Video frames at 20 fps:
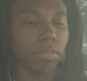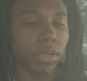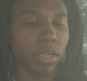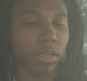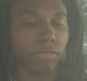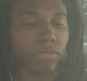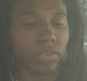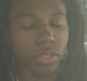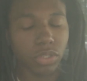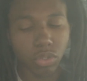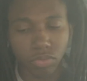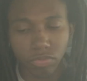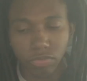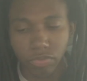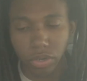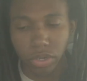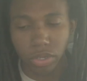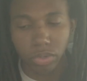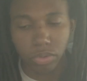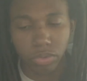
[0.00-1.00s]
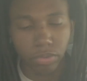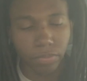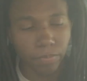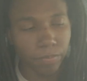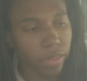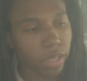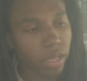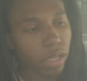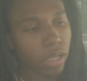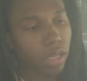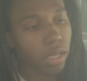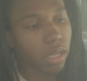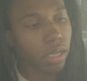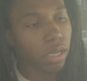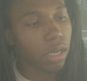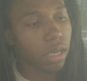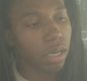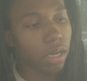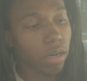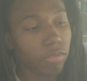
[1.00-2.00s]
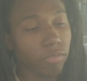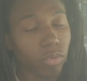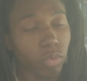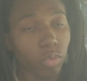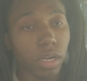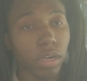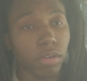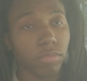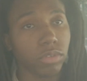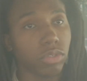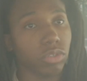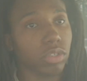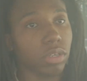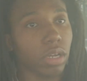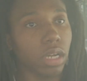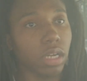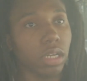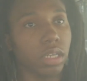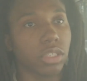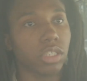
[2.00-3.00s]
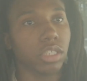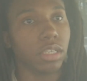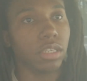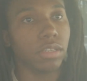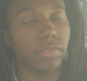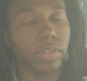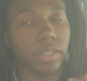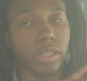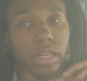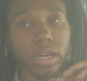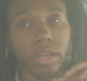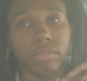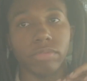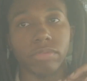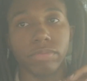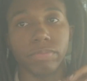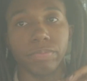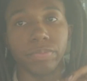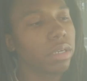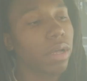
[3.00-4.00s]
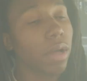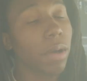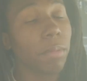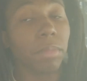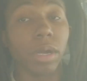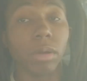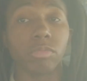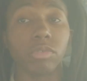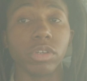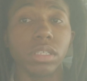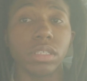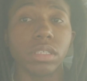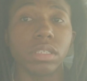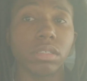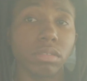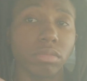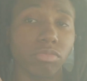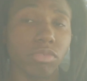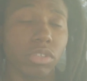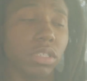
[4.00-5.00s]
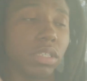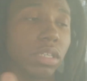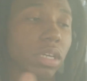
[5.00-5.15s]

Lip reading: beneficial for you, for whatever you're trying to achieve in life. But I'm really